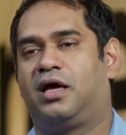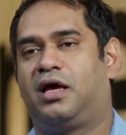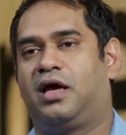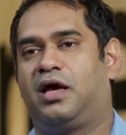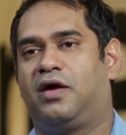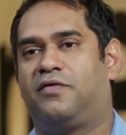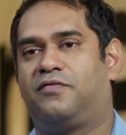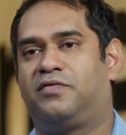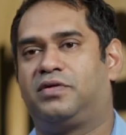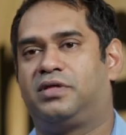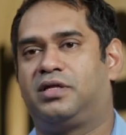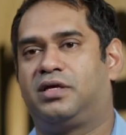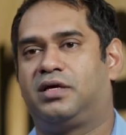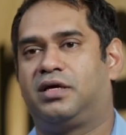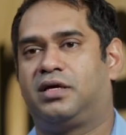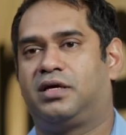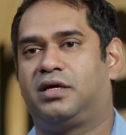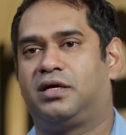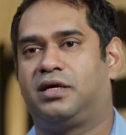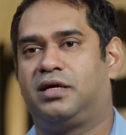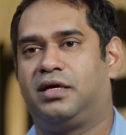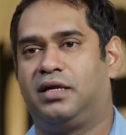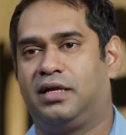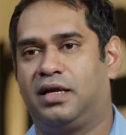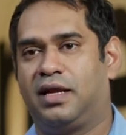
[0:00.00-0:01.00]
everything
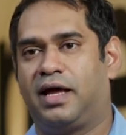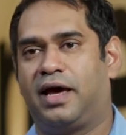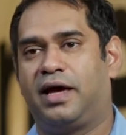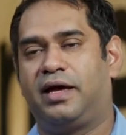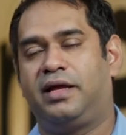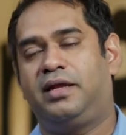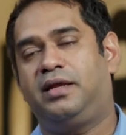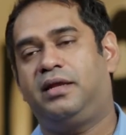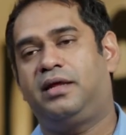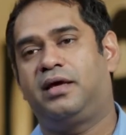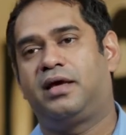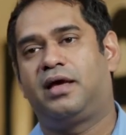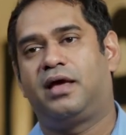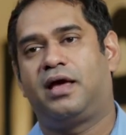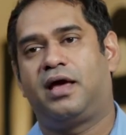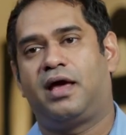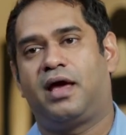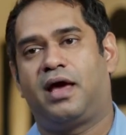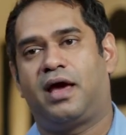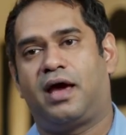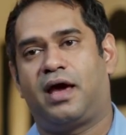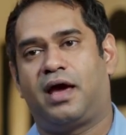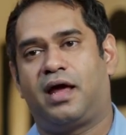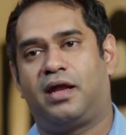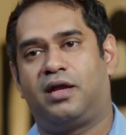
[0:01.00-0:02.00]
in line.
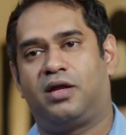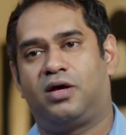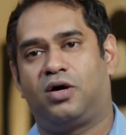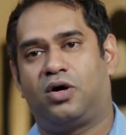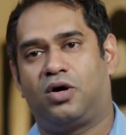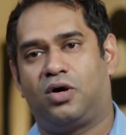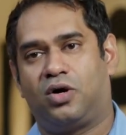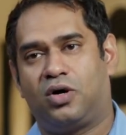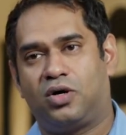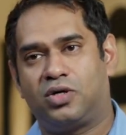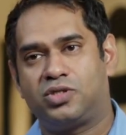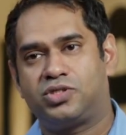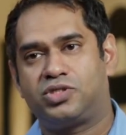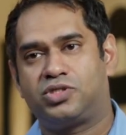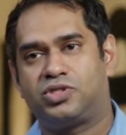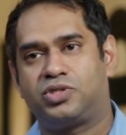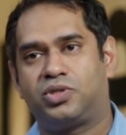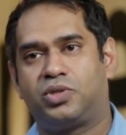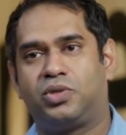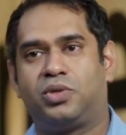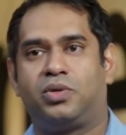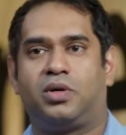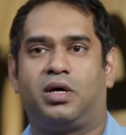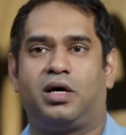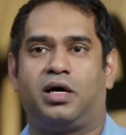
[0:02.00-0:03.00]
And
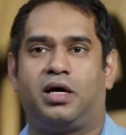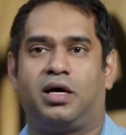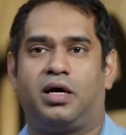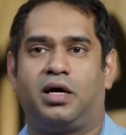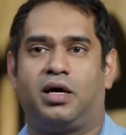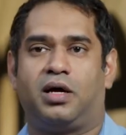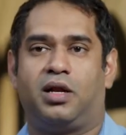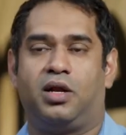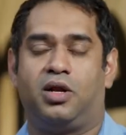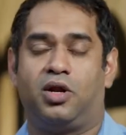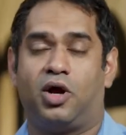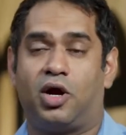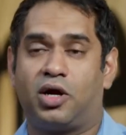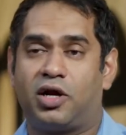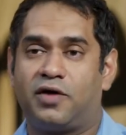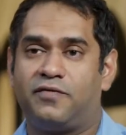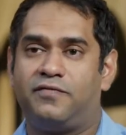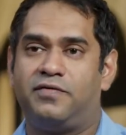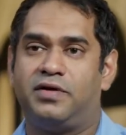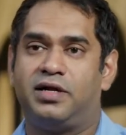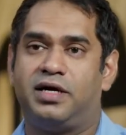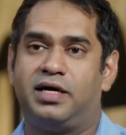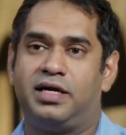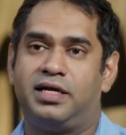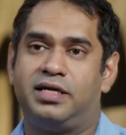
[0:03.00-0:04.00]
also a lot of
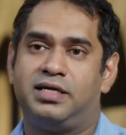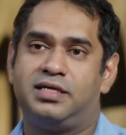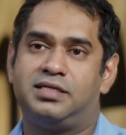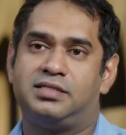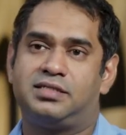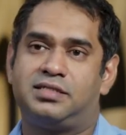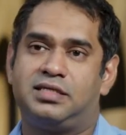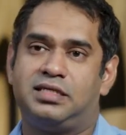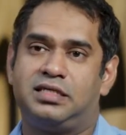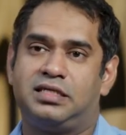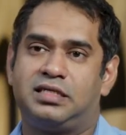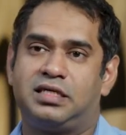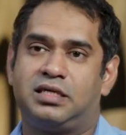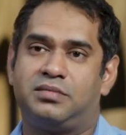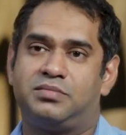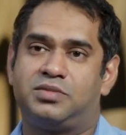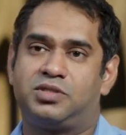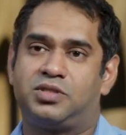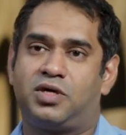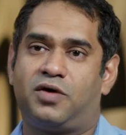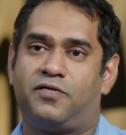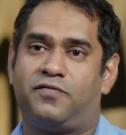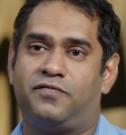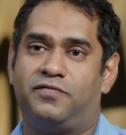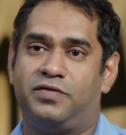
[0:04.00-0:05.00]
learnings in
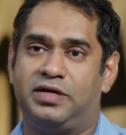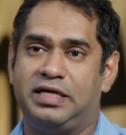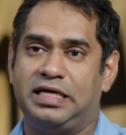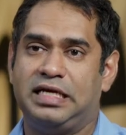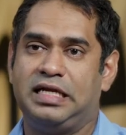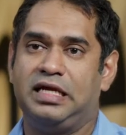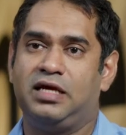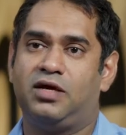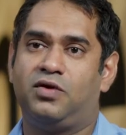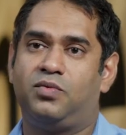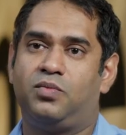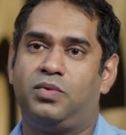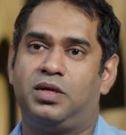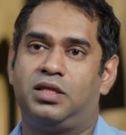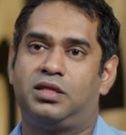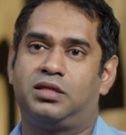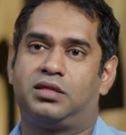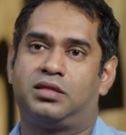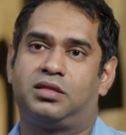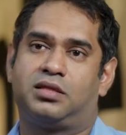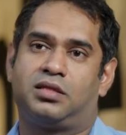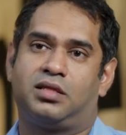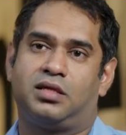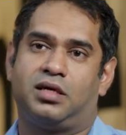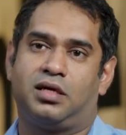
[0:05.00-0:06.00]
terms of dealing with
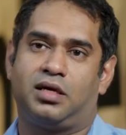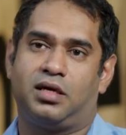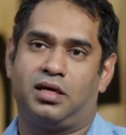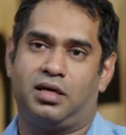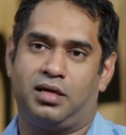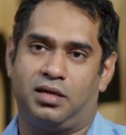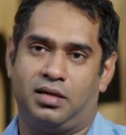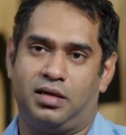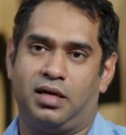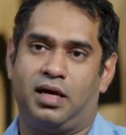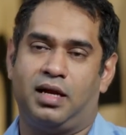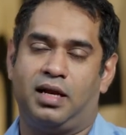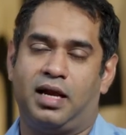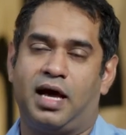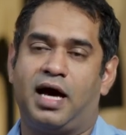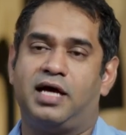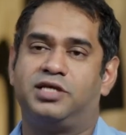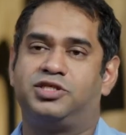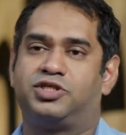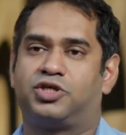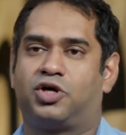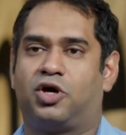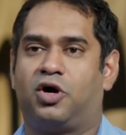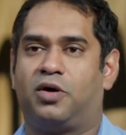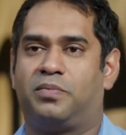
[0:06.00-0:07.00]
a
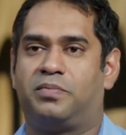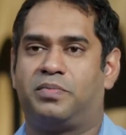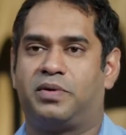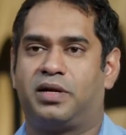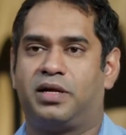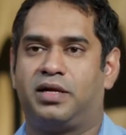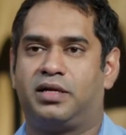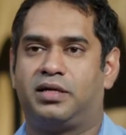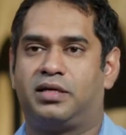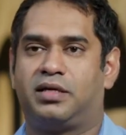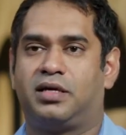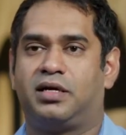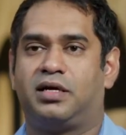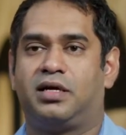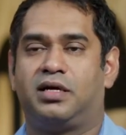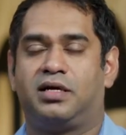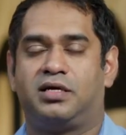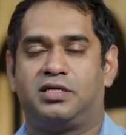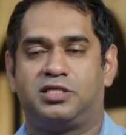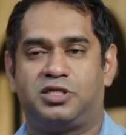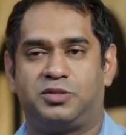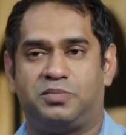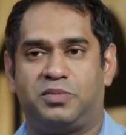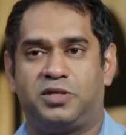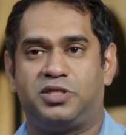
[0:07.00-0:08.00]
large corporate,
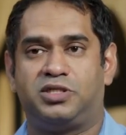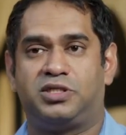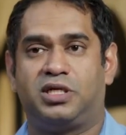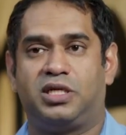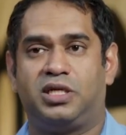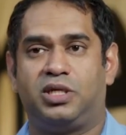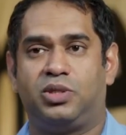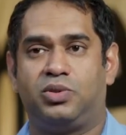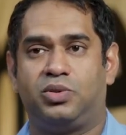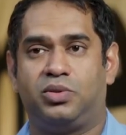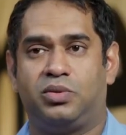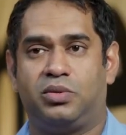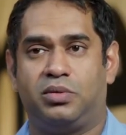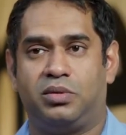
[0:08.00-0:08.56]
especially